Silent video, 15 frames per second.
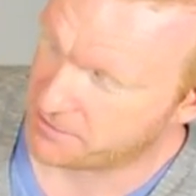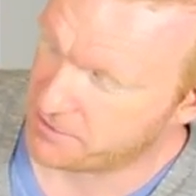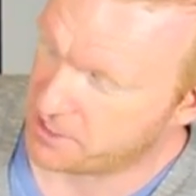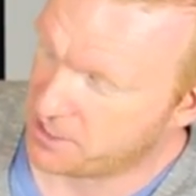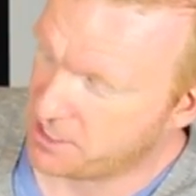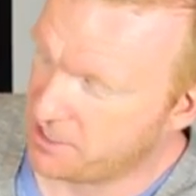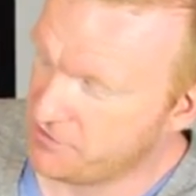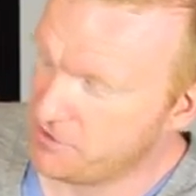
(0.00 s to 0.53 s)
I mean,
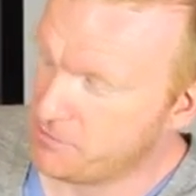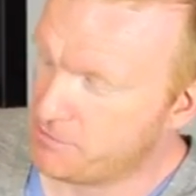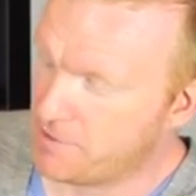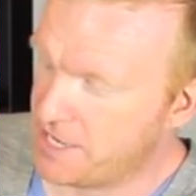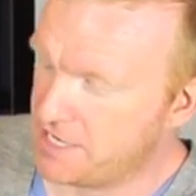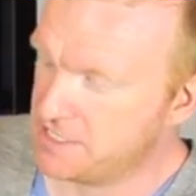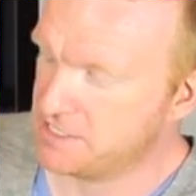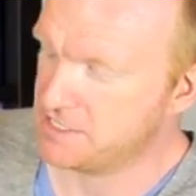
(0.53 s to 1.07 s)
I love the
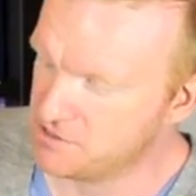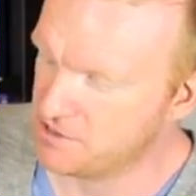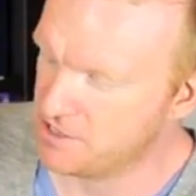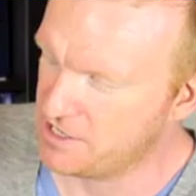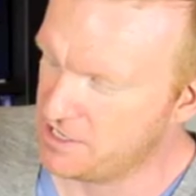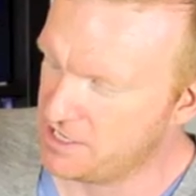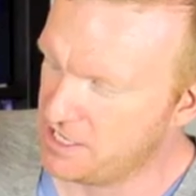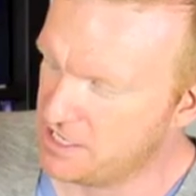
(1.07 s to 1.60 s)
base.
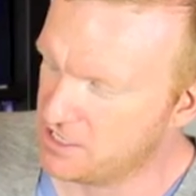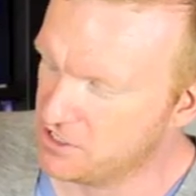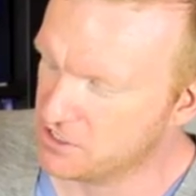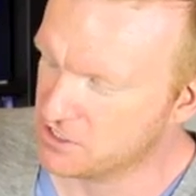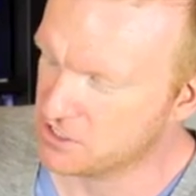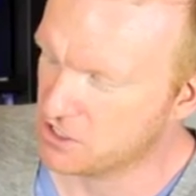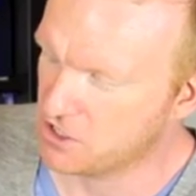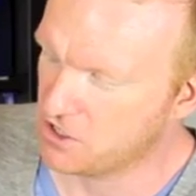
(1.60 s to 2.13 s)
It
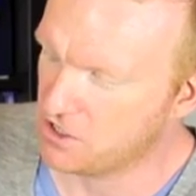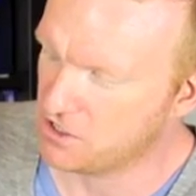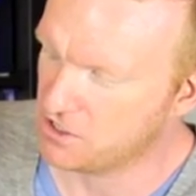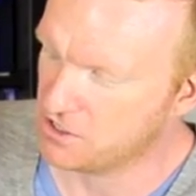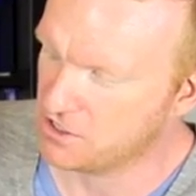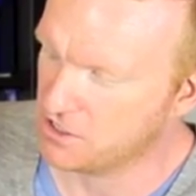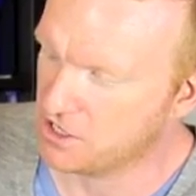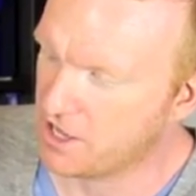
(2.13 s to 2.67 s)
looks a lot
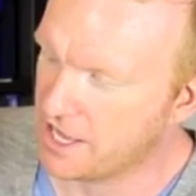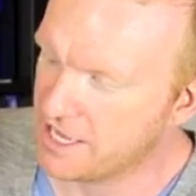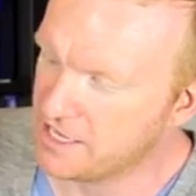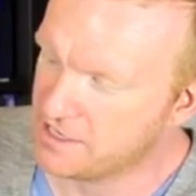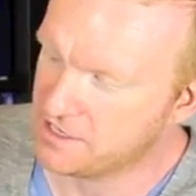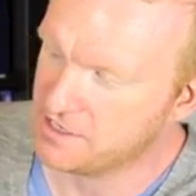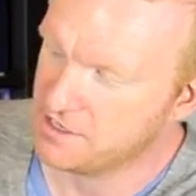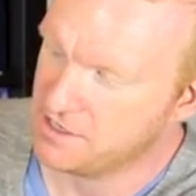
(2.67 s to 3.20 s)

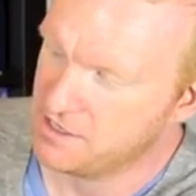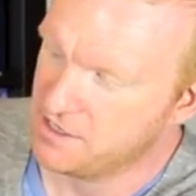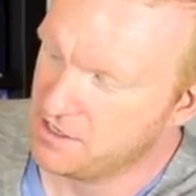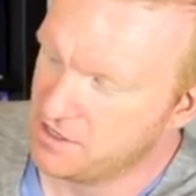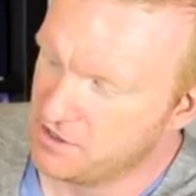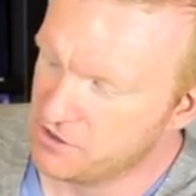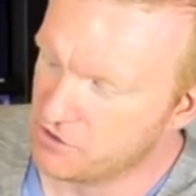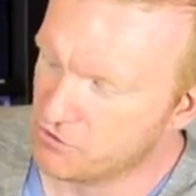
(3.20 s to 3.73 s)
like
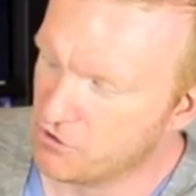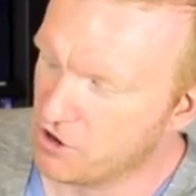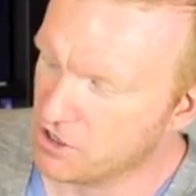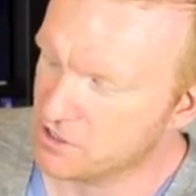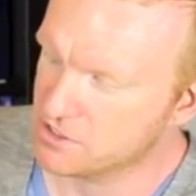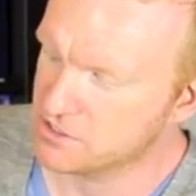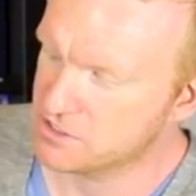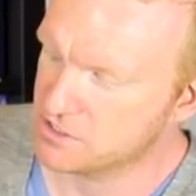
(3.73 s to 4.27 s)
the
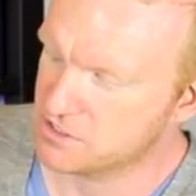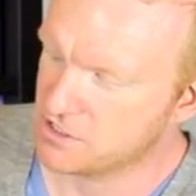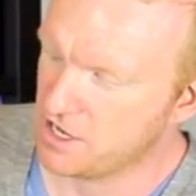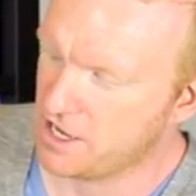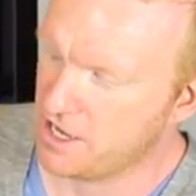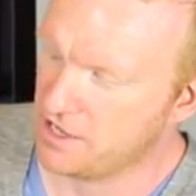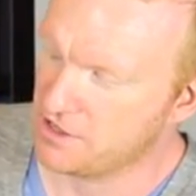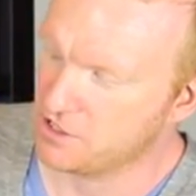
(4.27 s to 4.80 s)
rocks
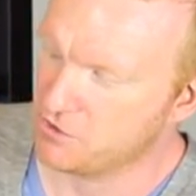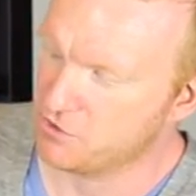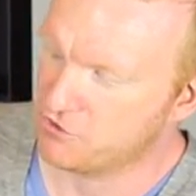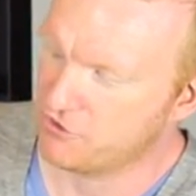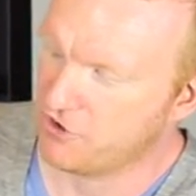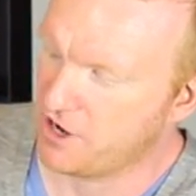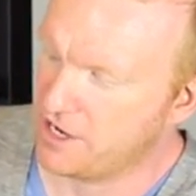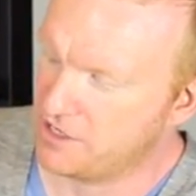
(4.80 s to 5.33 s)
that you would
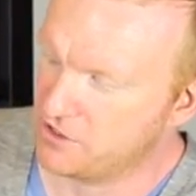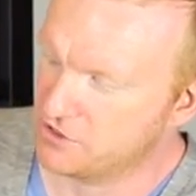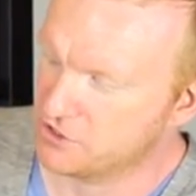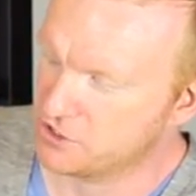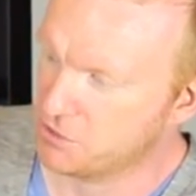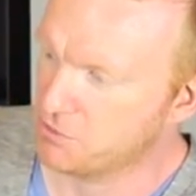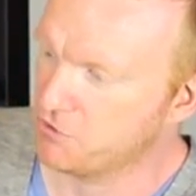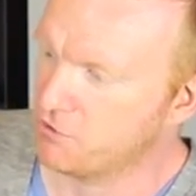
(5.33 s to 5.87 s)
find on the
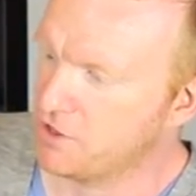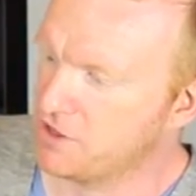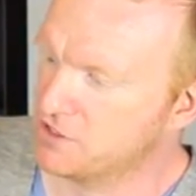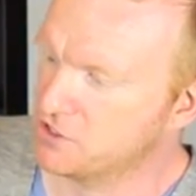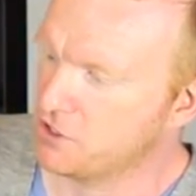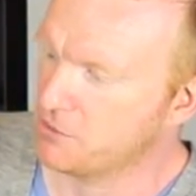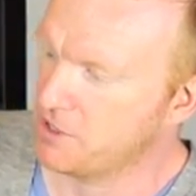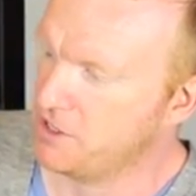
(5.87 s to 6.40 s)
top of
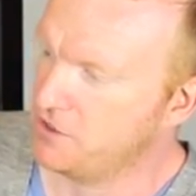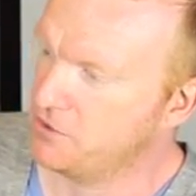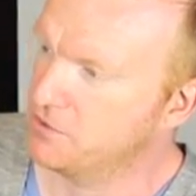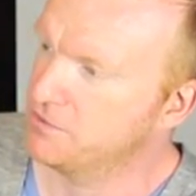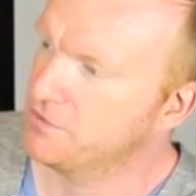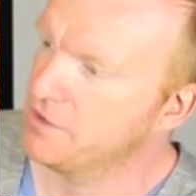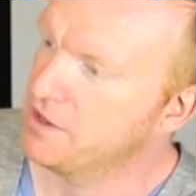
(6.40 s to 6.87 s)
Weathertop Hill.